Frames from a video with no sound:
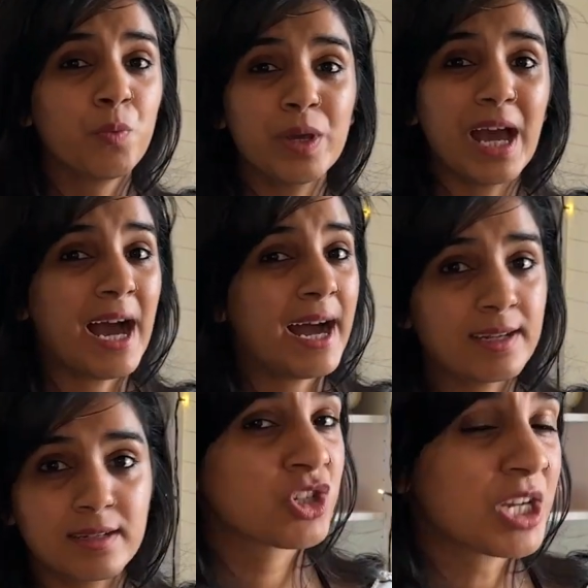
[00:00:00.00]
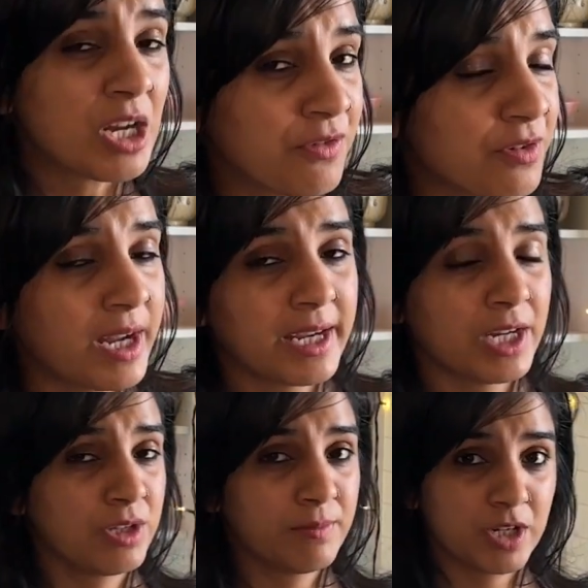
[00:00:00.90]
we add shallow frying
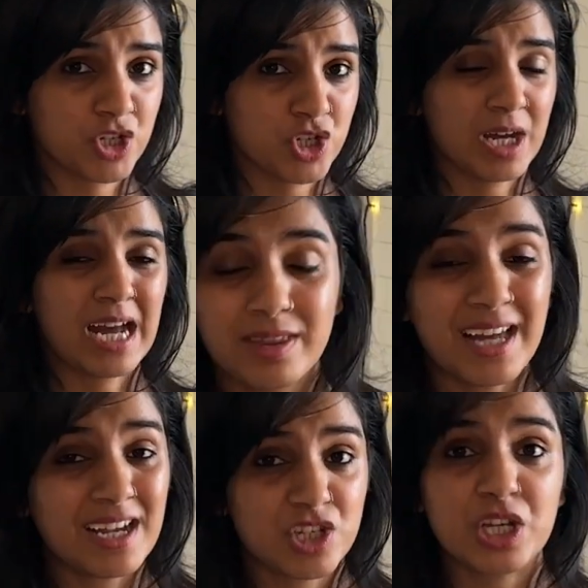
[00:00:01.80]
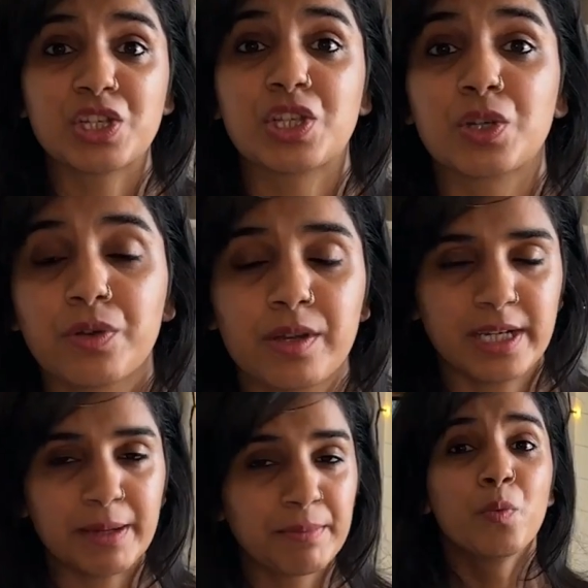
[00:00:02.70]
into the mixture and that changes the cooking
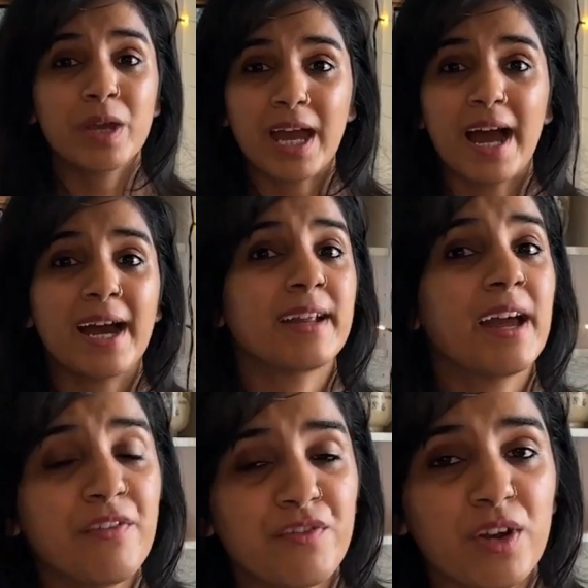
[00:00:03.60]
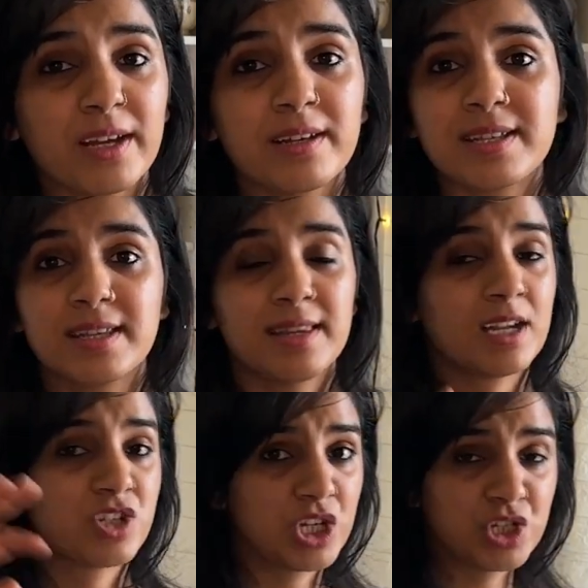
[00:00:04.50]
time. We add air fryers and
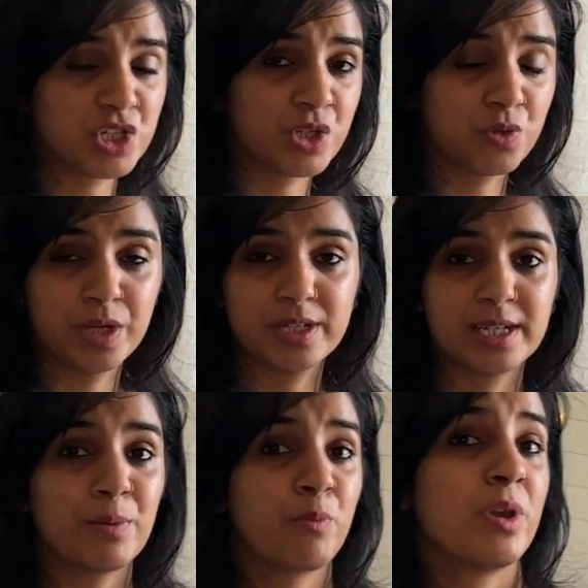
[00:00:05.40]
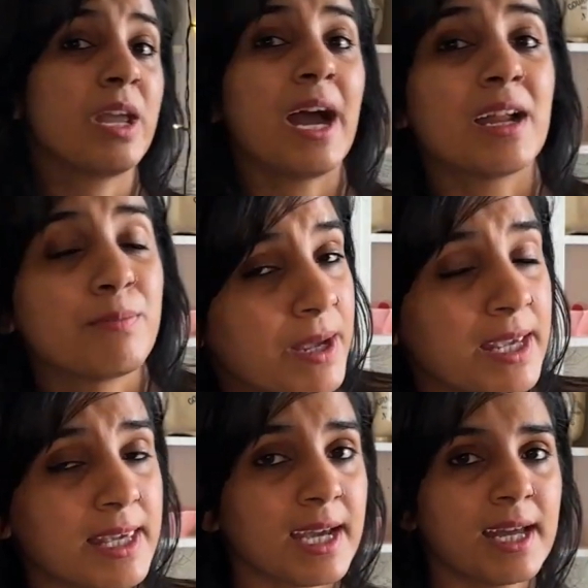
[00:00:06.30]
that changes the cooking time. We add
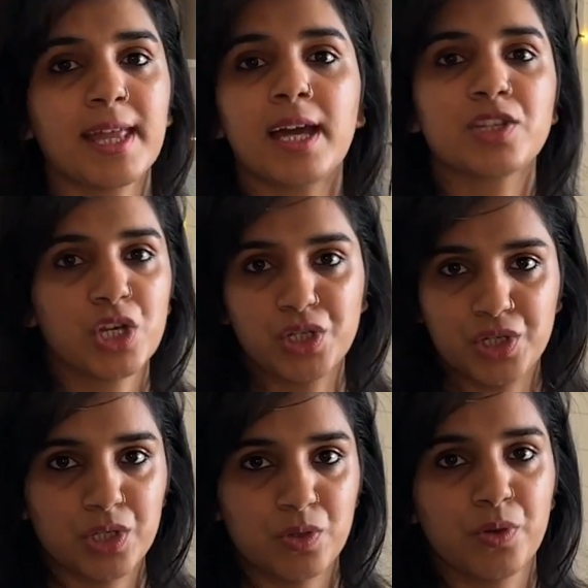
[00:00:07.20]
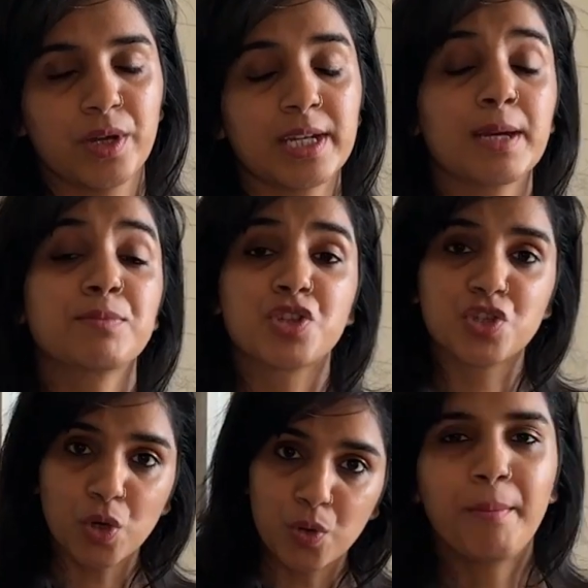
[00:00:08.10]
baking and that changes the cooking time.
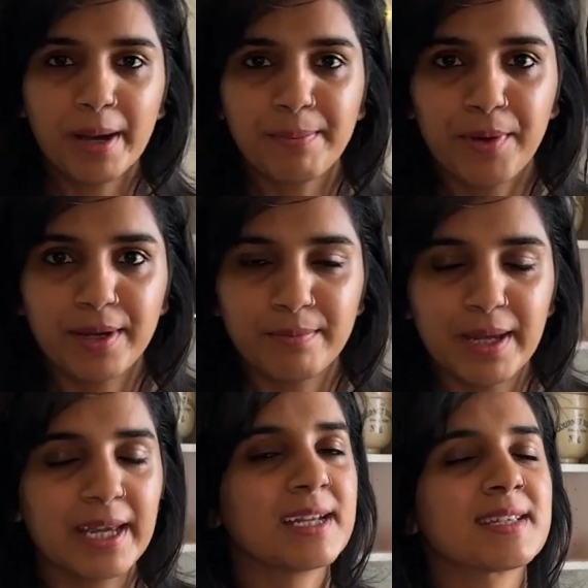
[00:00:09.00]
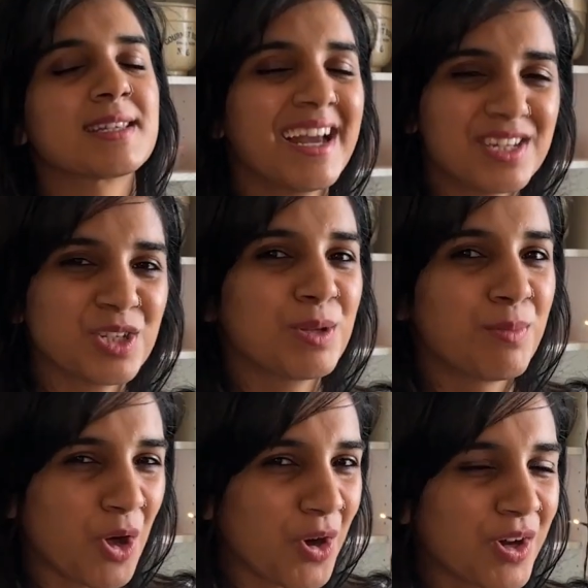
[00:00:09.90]
So, my point being is, head to the
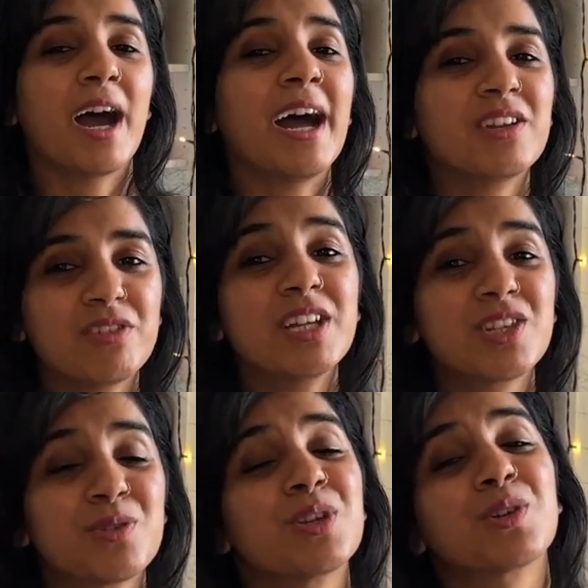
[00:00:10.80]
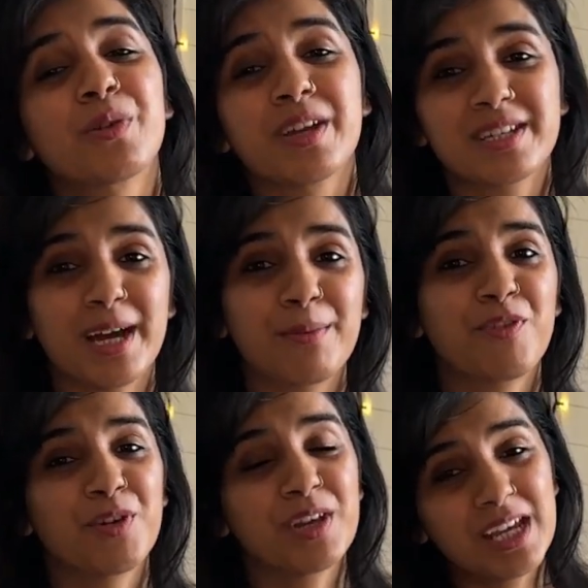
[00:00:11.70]
blog and read through the cooking time
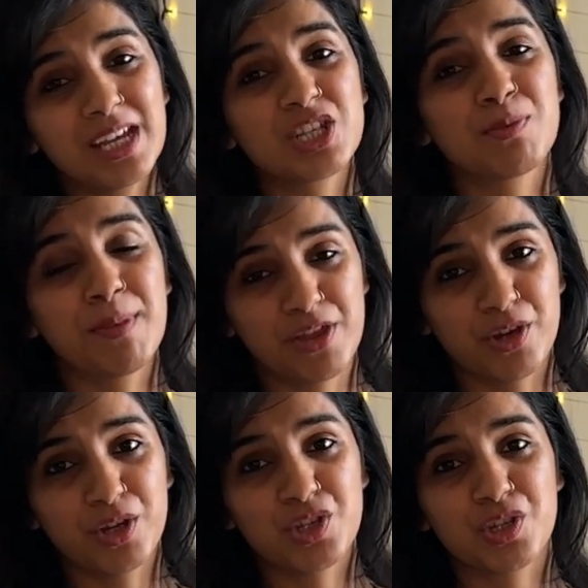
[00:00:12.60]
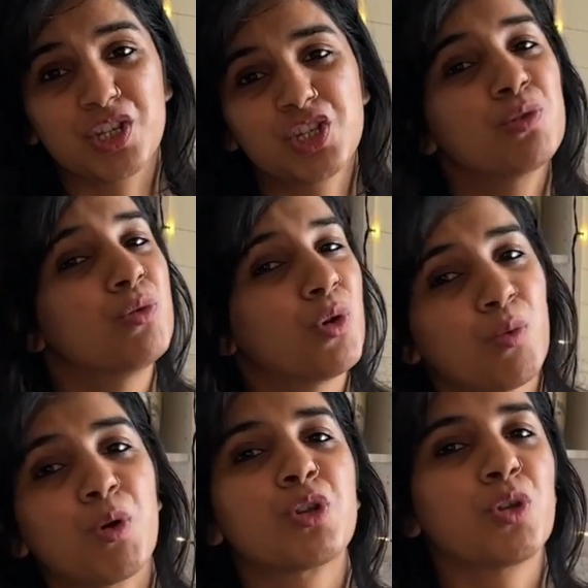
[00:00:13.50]
for each method so that you know
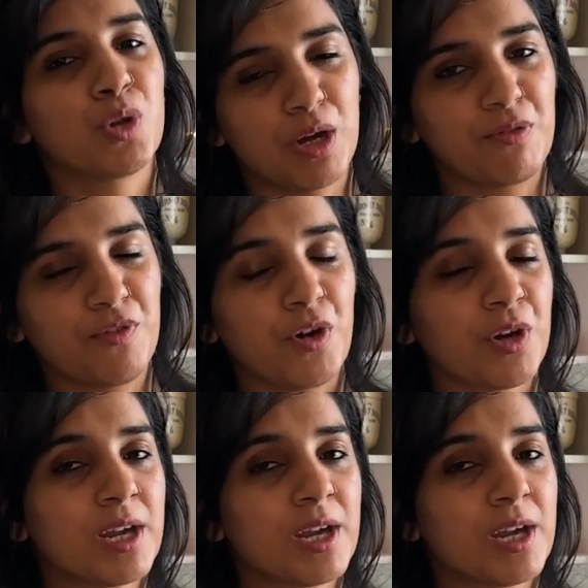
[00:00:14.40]
what to look out for.